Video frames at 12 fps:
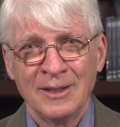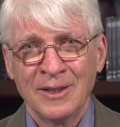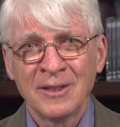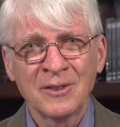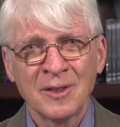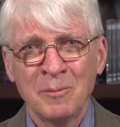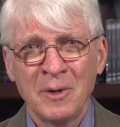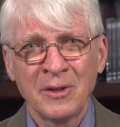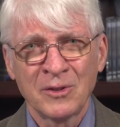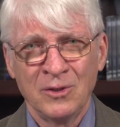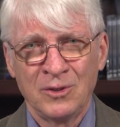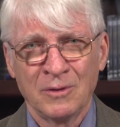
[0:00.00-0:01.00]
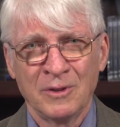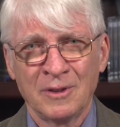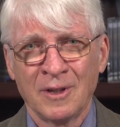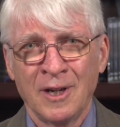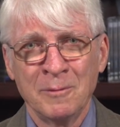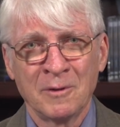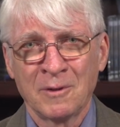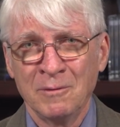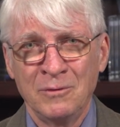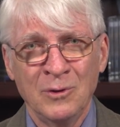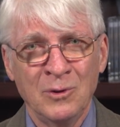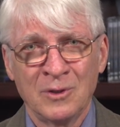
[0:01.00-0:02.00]
and that's the message of a time of
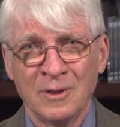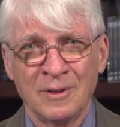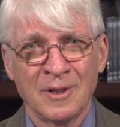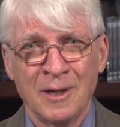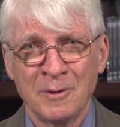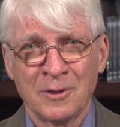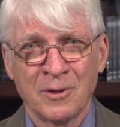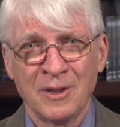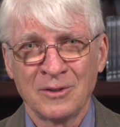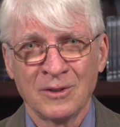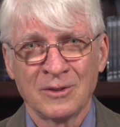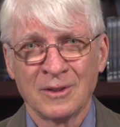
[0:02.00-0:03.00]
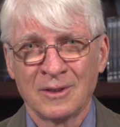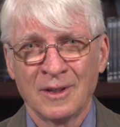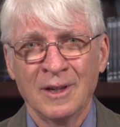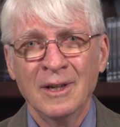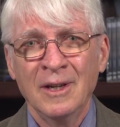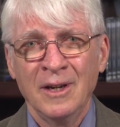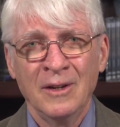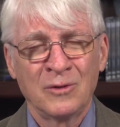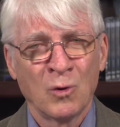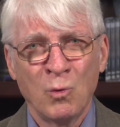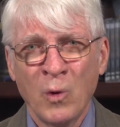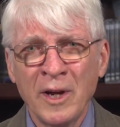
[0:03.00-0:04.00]
confusion, a time of crisis.
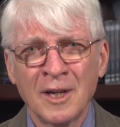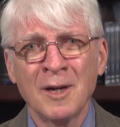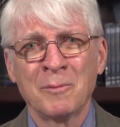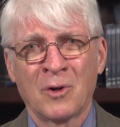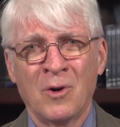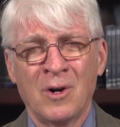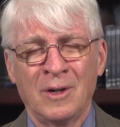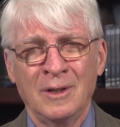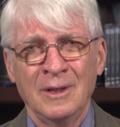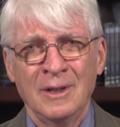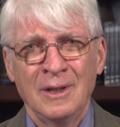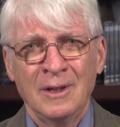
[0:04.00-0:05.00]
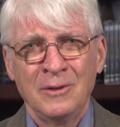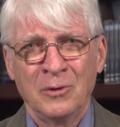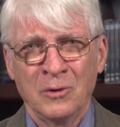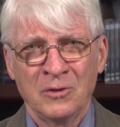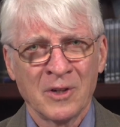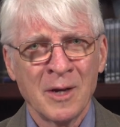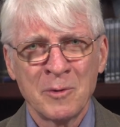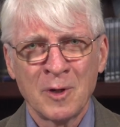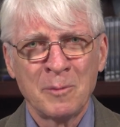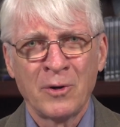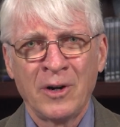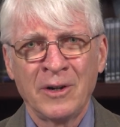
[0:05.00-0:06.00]
It's a wake-up call to examine
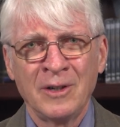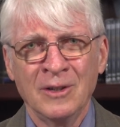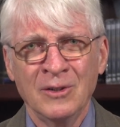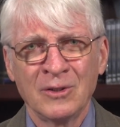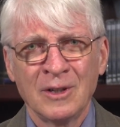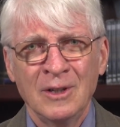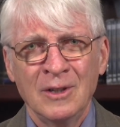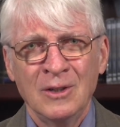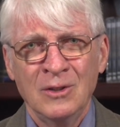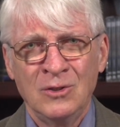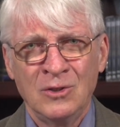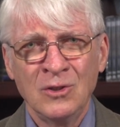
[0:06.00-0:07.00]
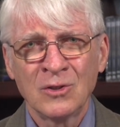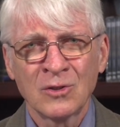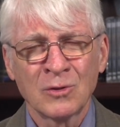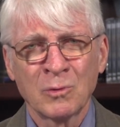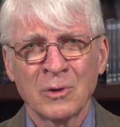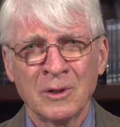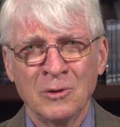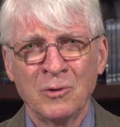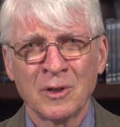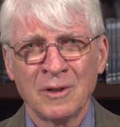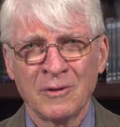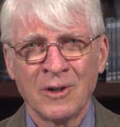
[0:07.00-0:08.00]
our priorities. Is Jesus really
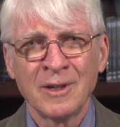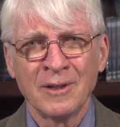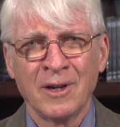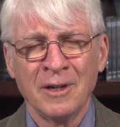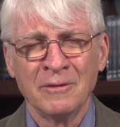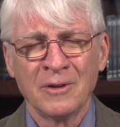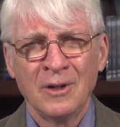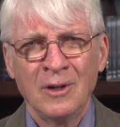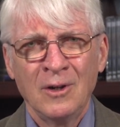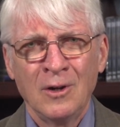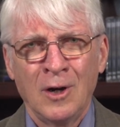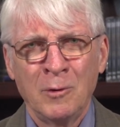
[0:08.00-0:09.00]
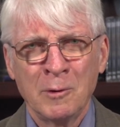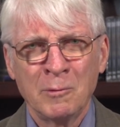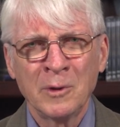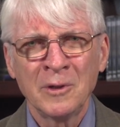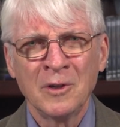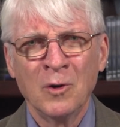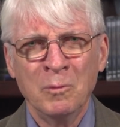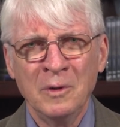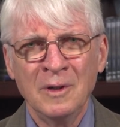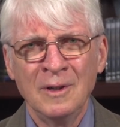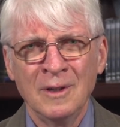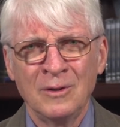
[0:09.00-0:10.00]
Lord of our life? Are we really
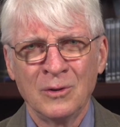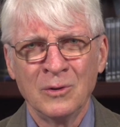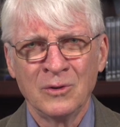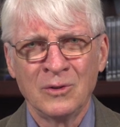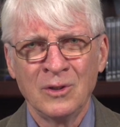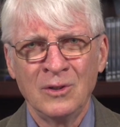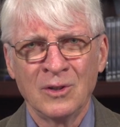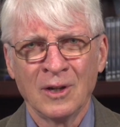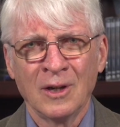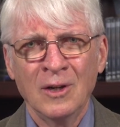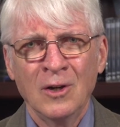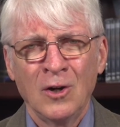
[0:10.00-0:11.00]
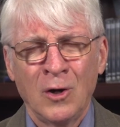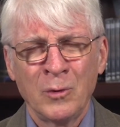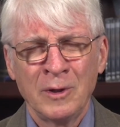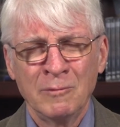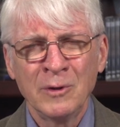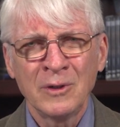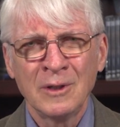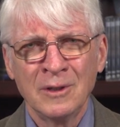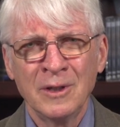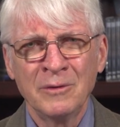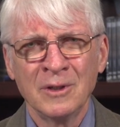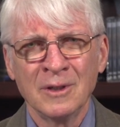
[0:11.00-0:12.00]
obedient to his teaching? Are we really
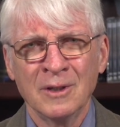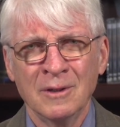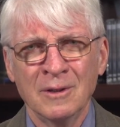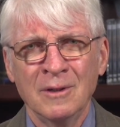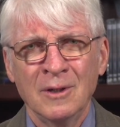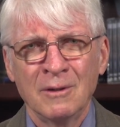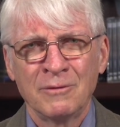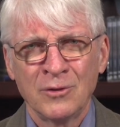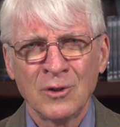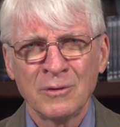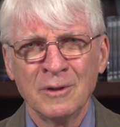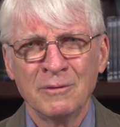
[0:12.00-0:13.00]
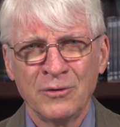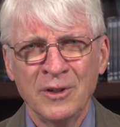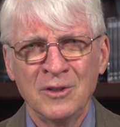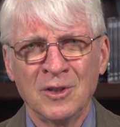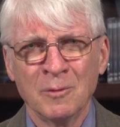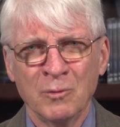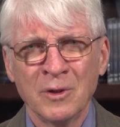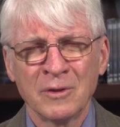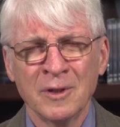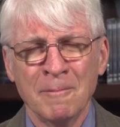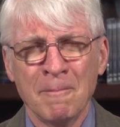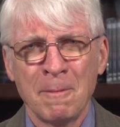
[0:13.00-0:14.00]
living in fervent friendship with
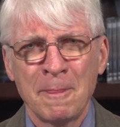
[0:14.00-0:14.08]
him?